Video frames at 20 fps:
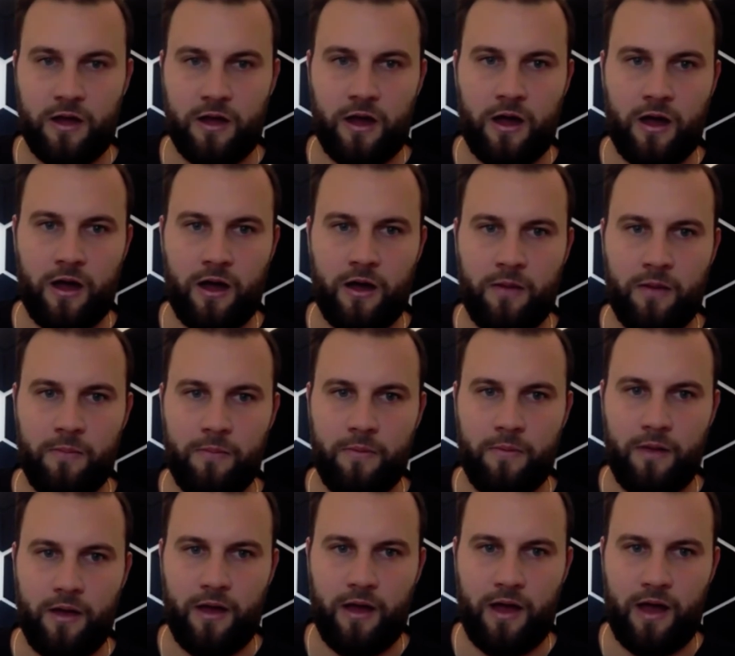
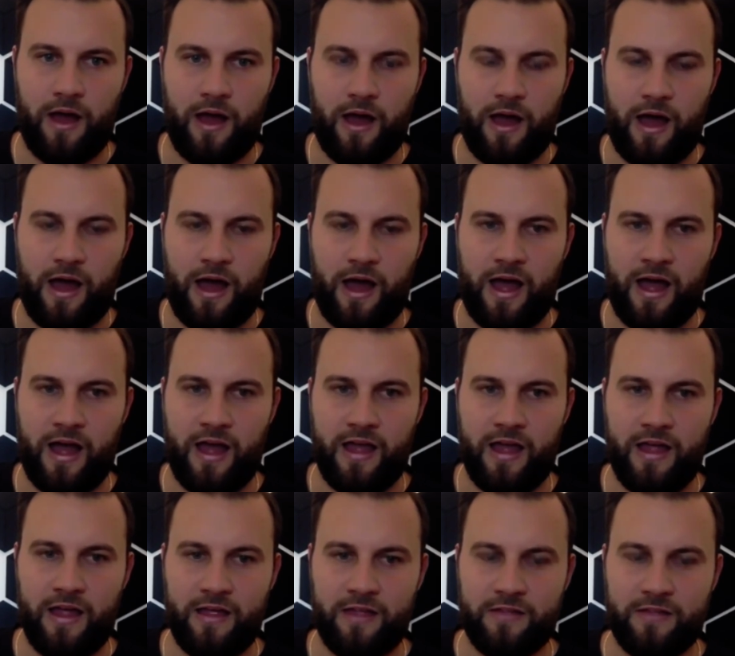
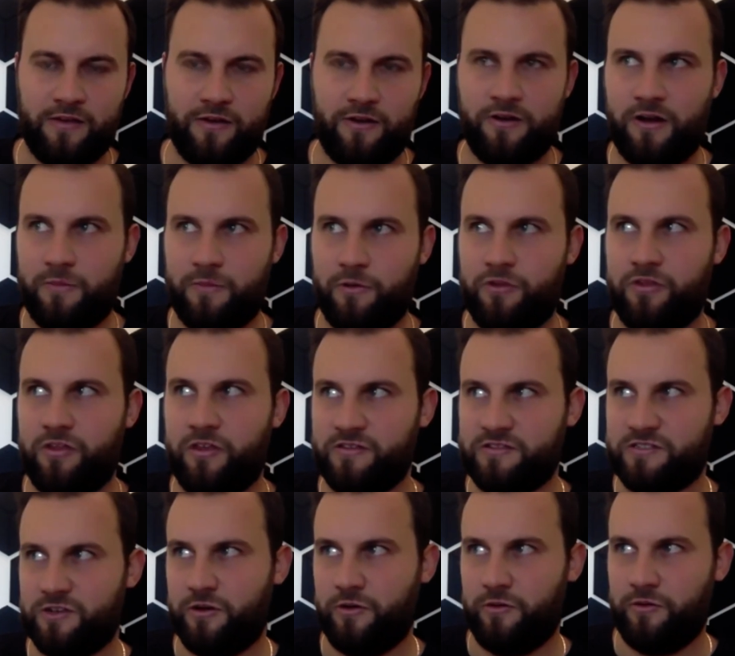I there are a number of things.
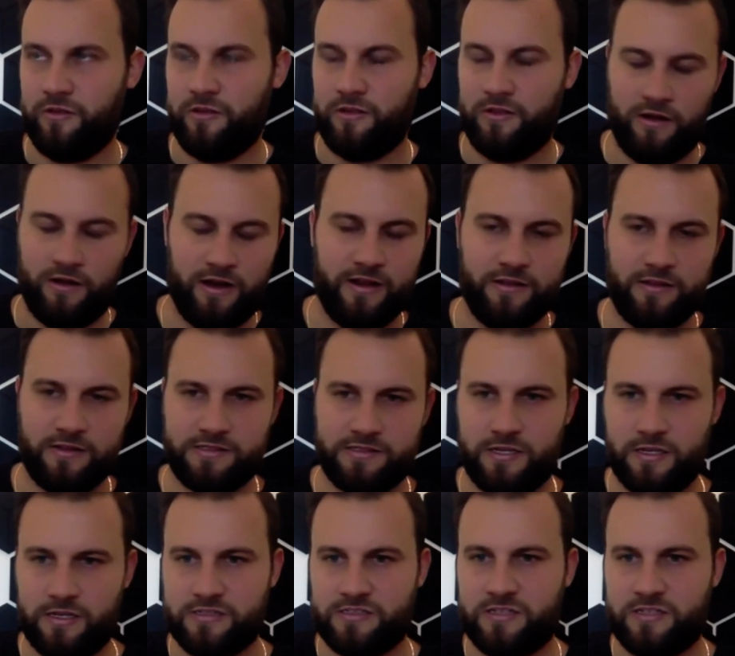So all right, let's
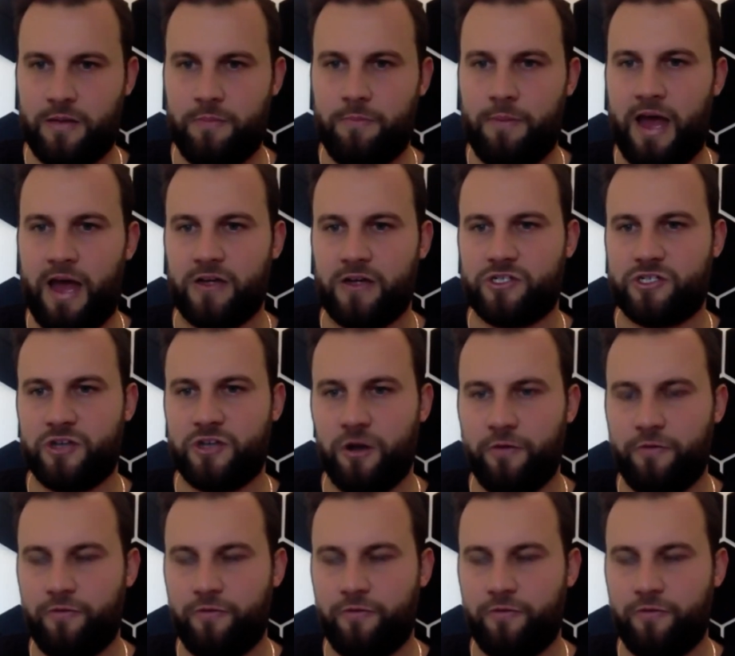take a step back. Shelf